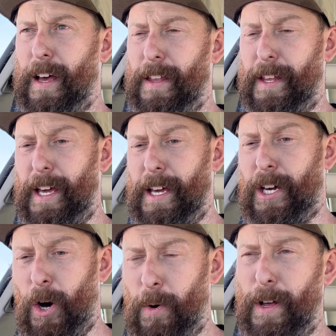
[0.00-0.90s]
The
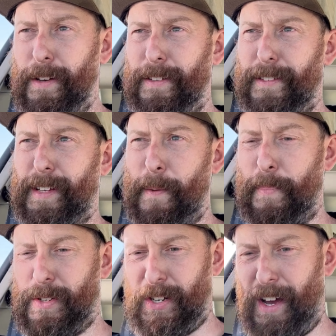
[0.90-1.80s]
coolant
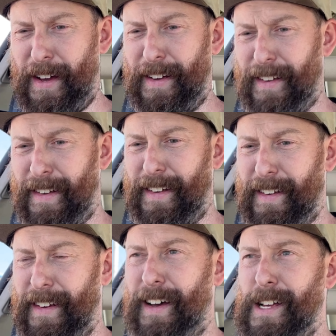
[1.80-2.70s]
temperature
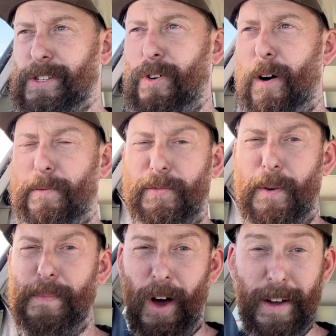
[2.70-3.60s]
has dropped
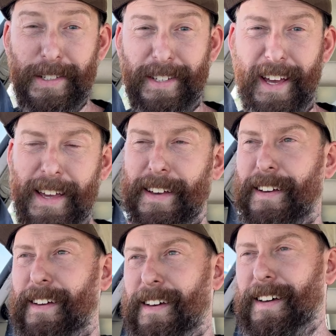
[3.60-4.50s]
from 90
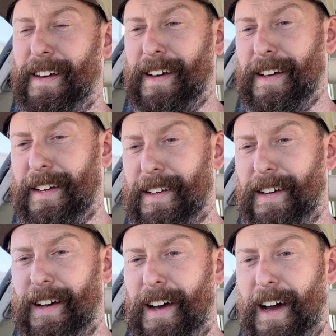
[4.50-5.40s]

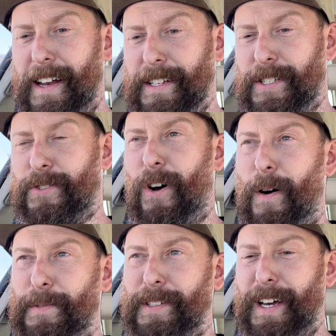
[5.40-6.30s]
and it's
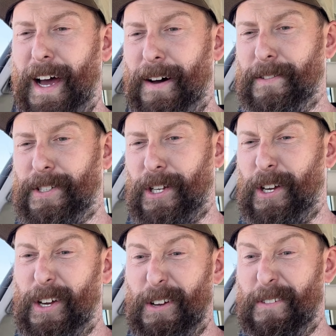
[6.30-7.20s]
dropped down
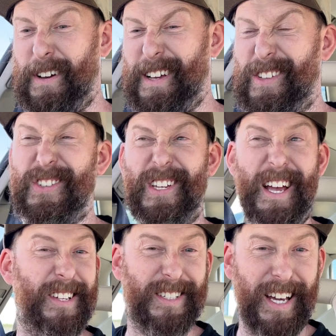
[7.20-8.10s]
to
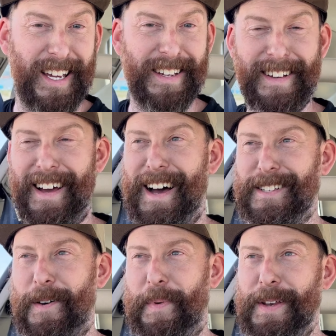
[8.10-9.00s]
60 as
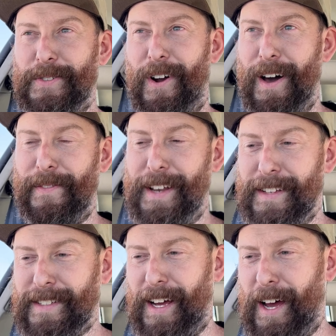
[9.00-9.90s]
I've been driving.
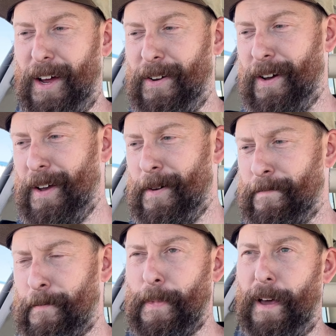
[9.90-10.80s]
So
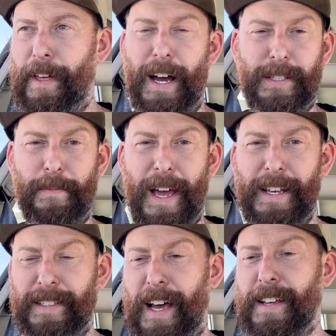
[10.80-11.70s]
that to me
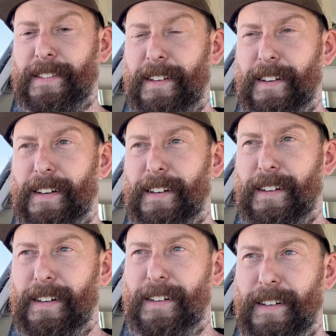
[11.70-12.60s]
says
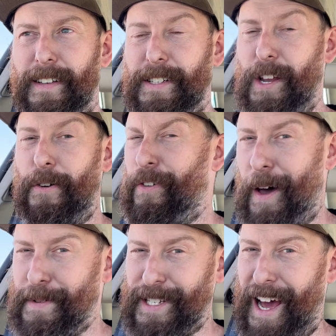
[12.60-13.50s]
there's no
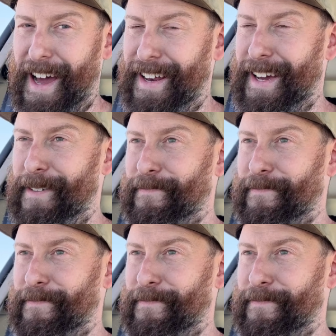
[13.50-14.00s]
thermostat in it.